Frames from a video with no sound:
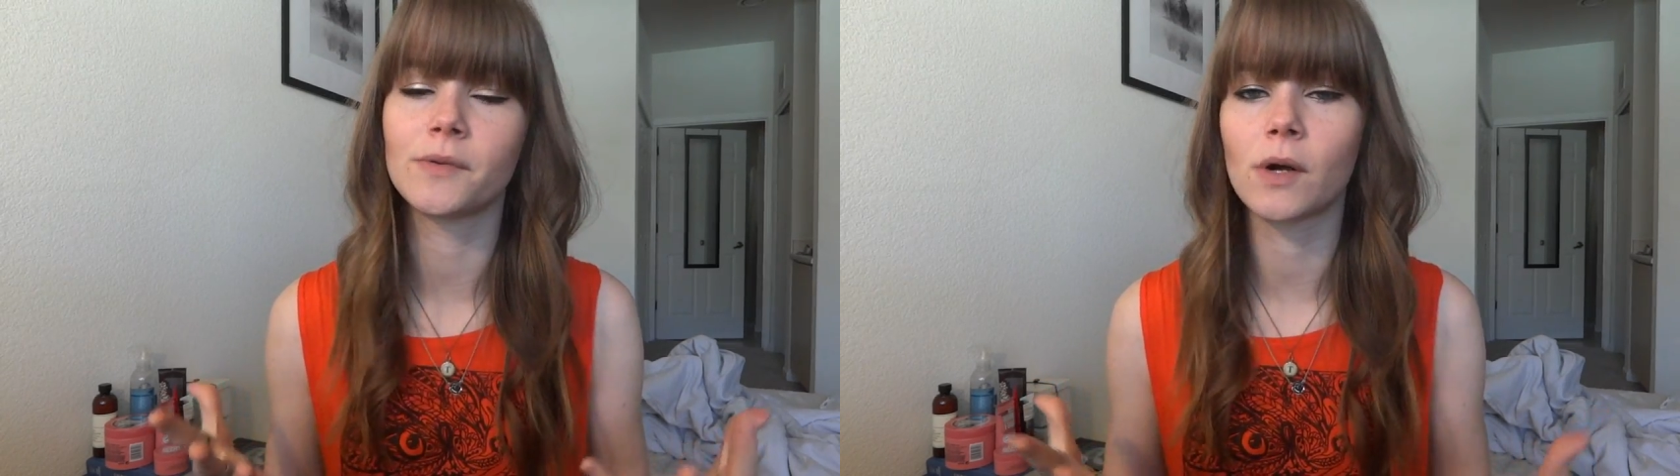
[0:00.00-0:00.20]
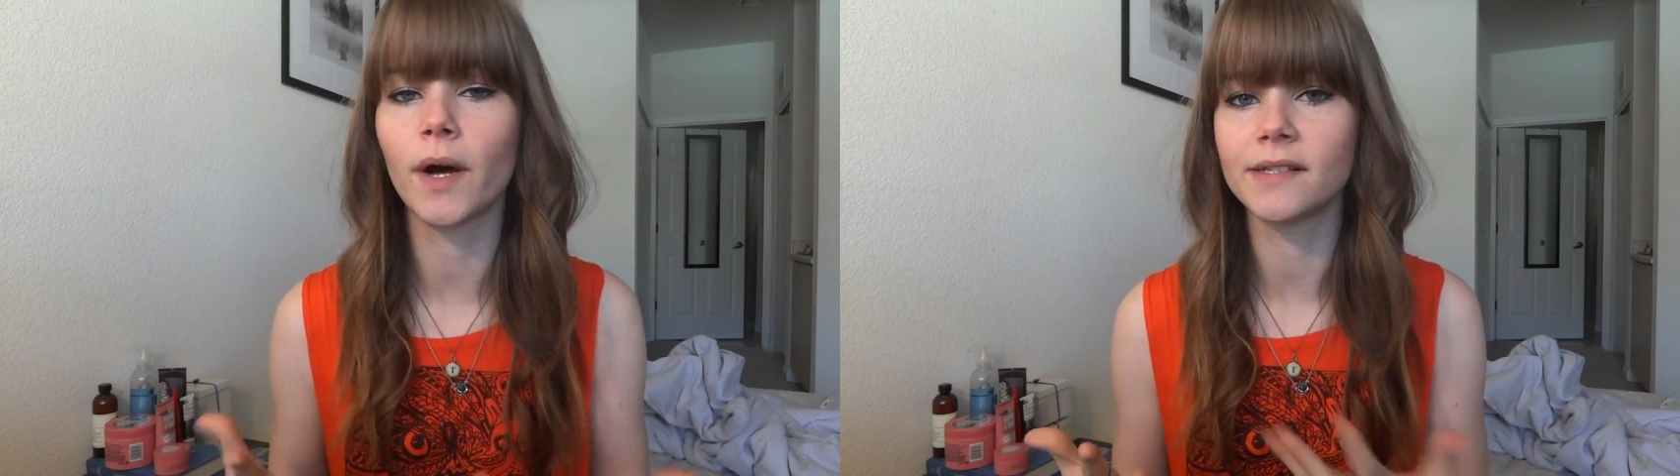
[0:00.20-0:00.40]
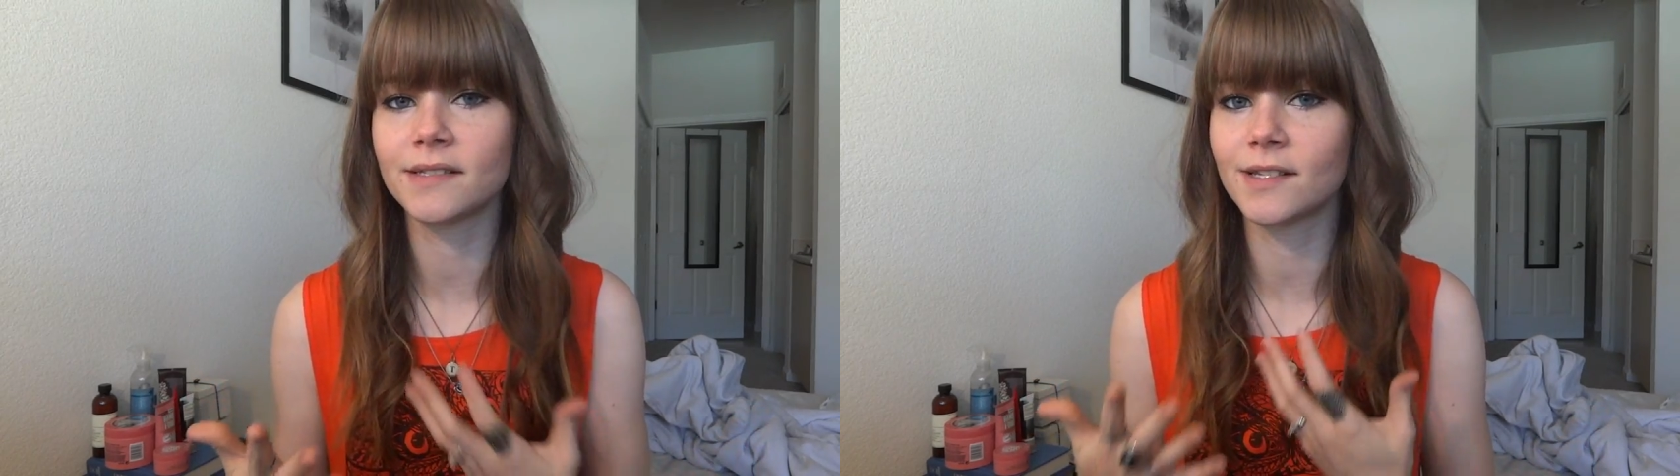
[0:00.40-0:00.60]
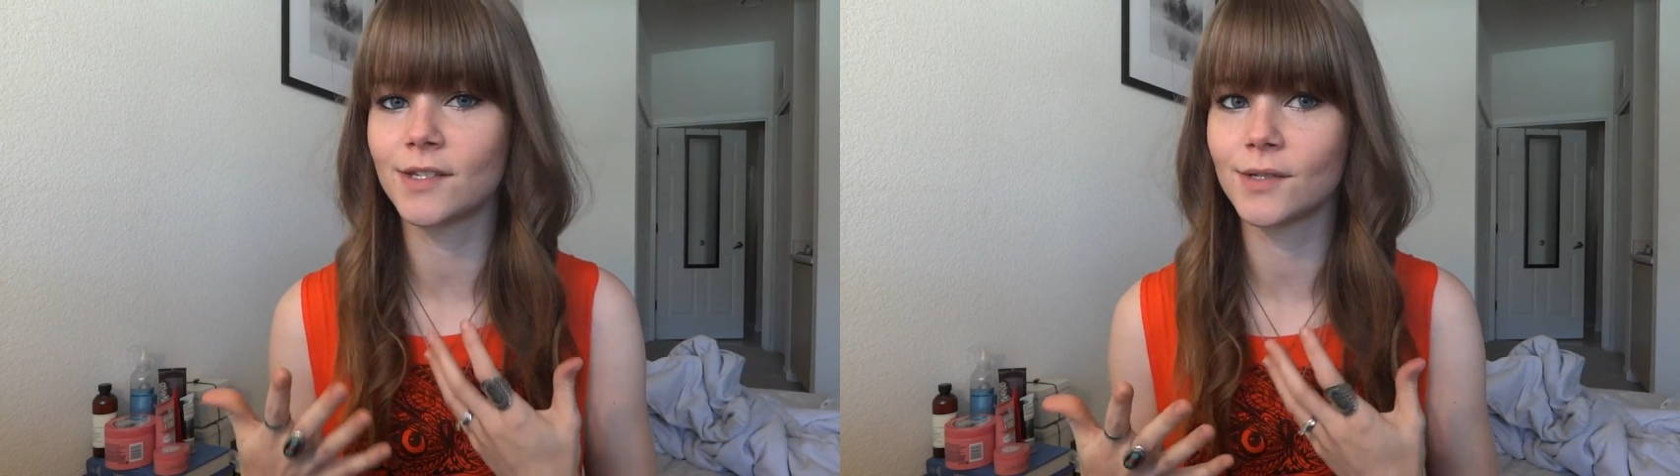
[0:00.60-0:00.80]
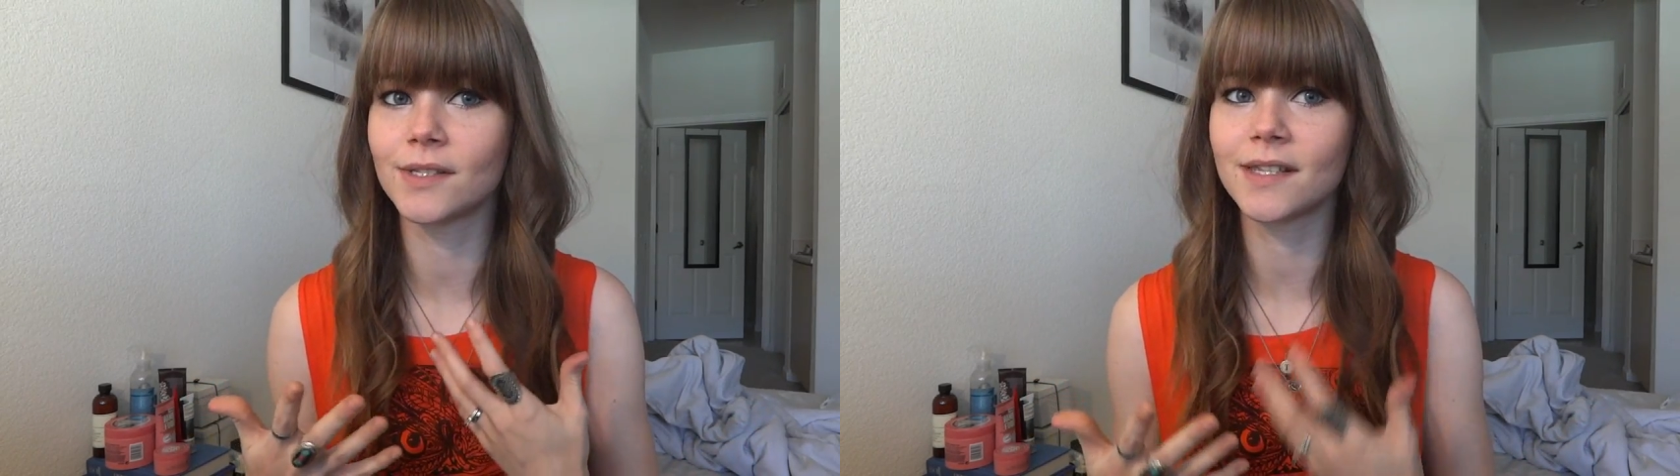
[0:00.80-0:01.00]
requests to
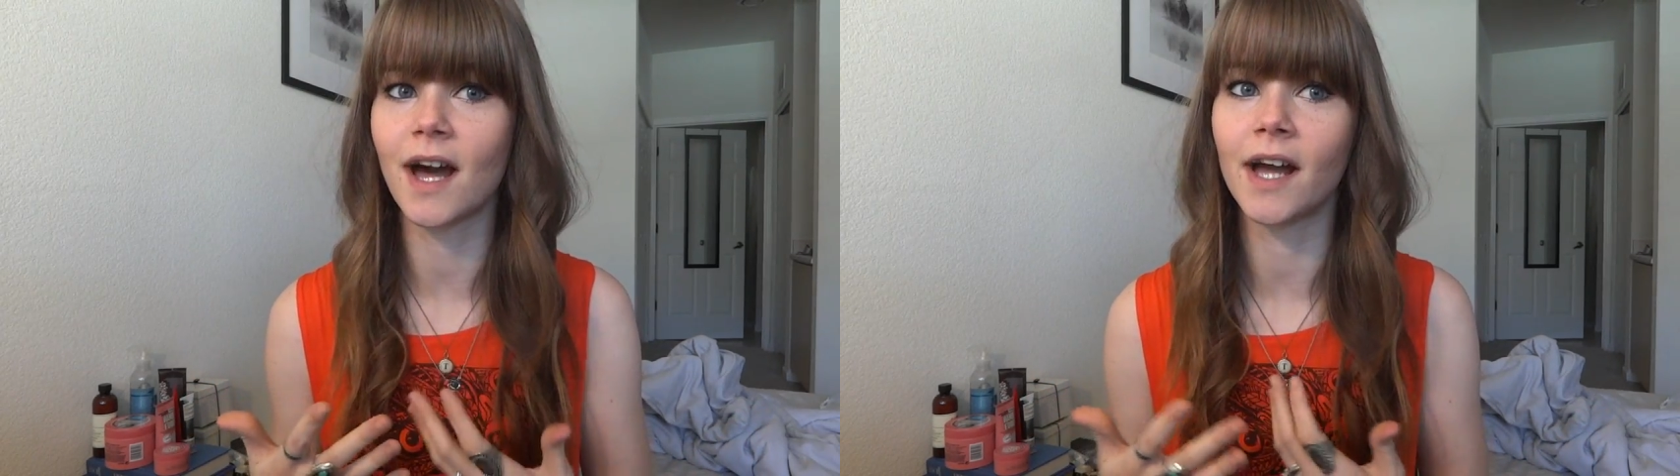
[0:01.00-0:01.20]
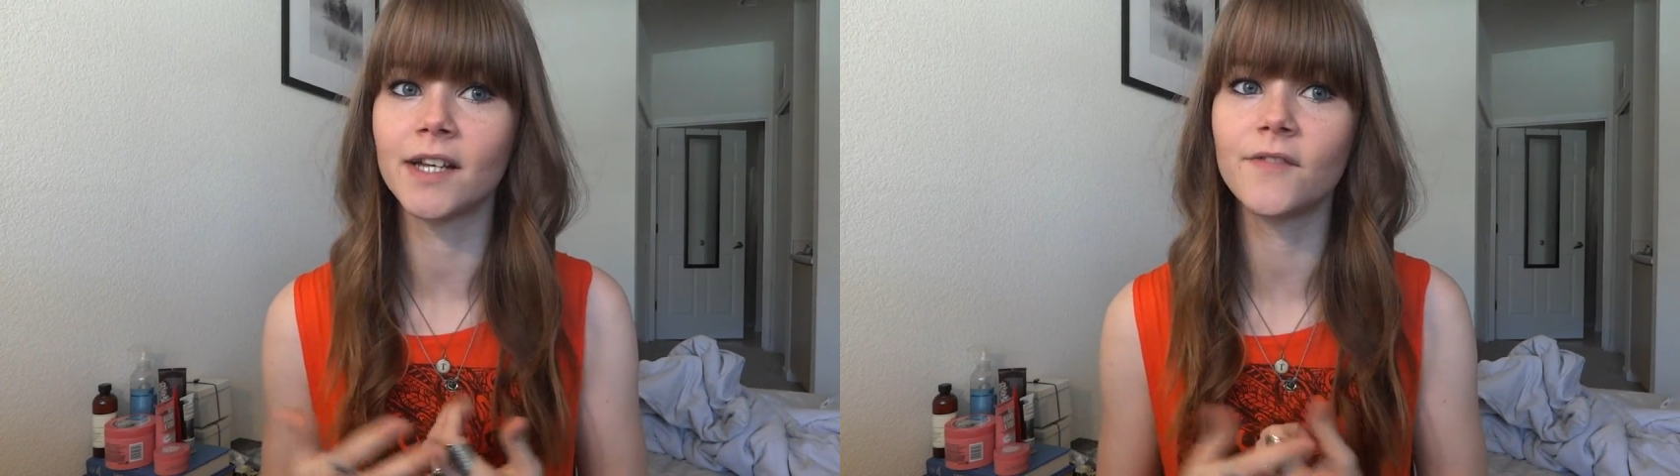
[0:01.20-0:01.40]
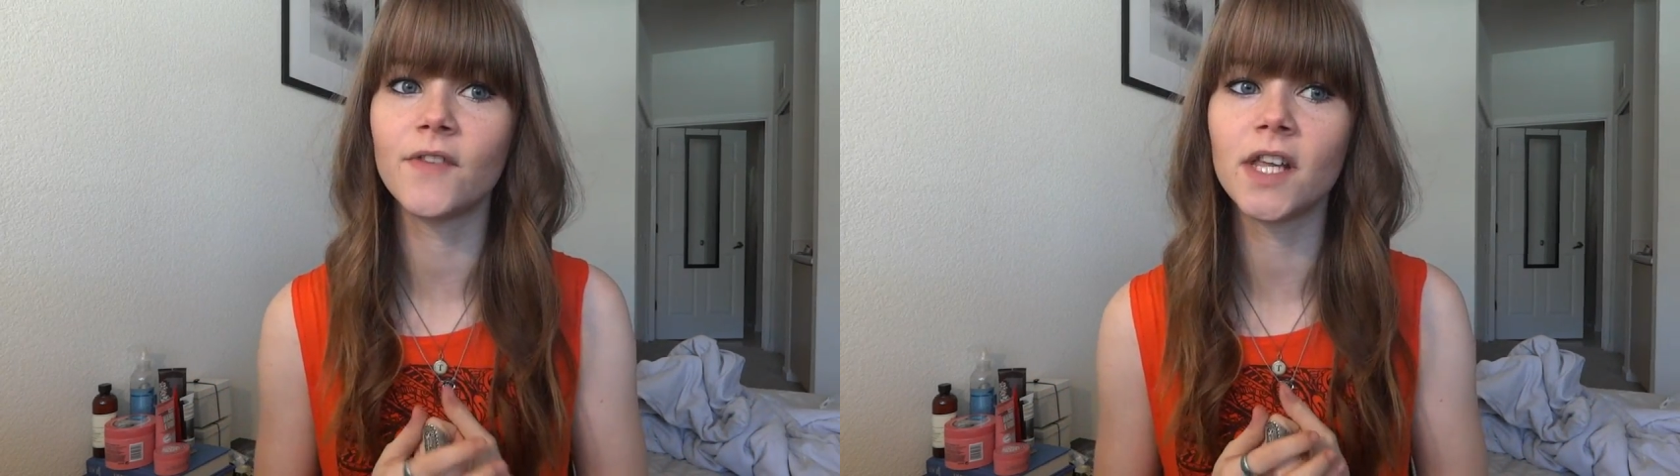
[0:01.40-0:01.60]
do this kind of